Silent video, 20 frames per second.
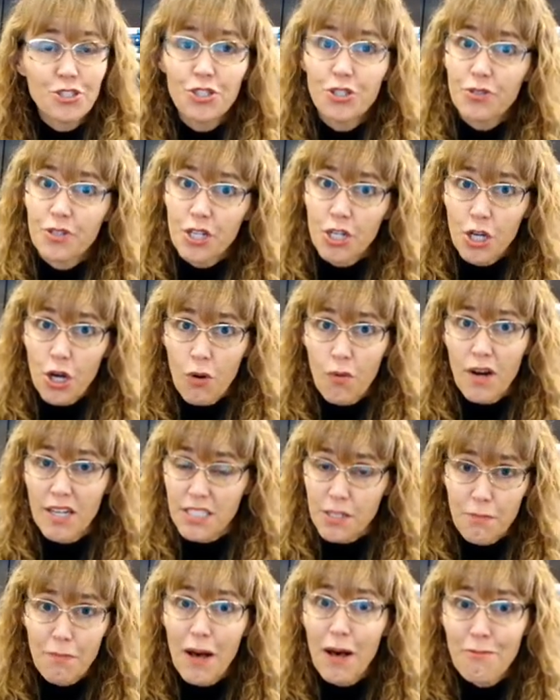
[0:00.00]
You can go onto
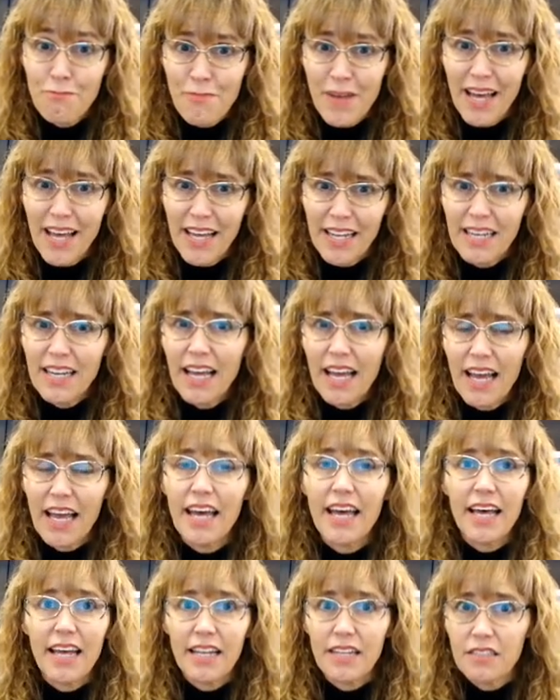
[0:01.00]
PubMed
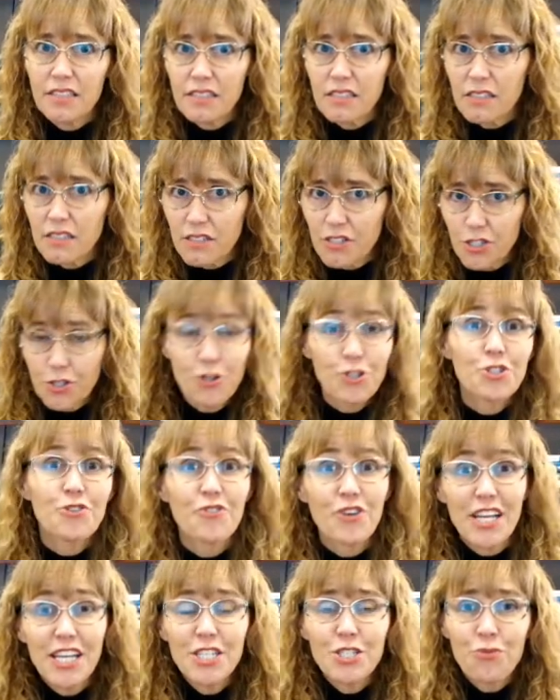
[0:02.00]
and search for
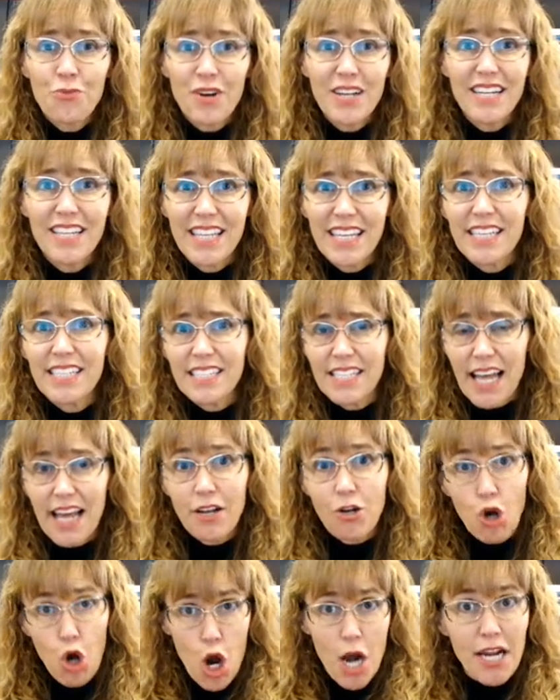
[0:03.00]
each one of these and
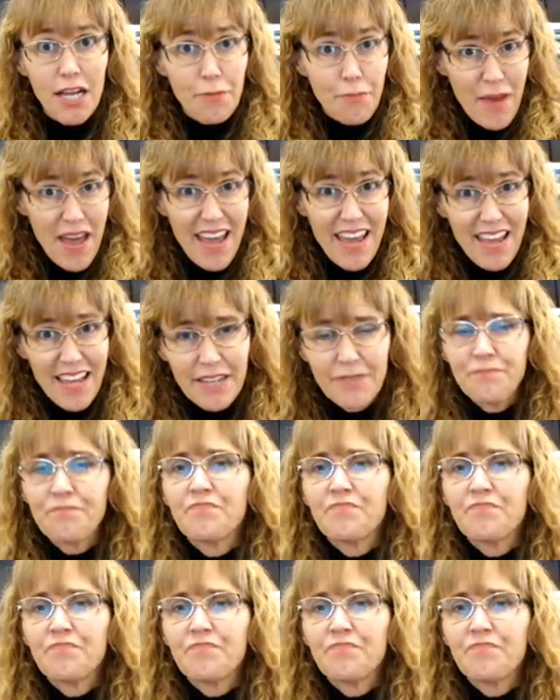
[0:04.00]
chronic pain.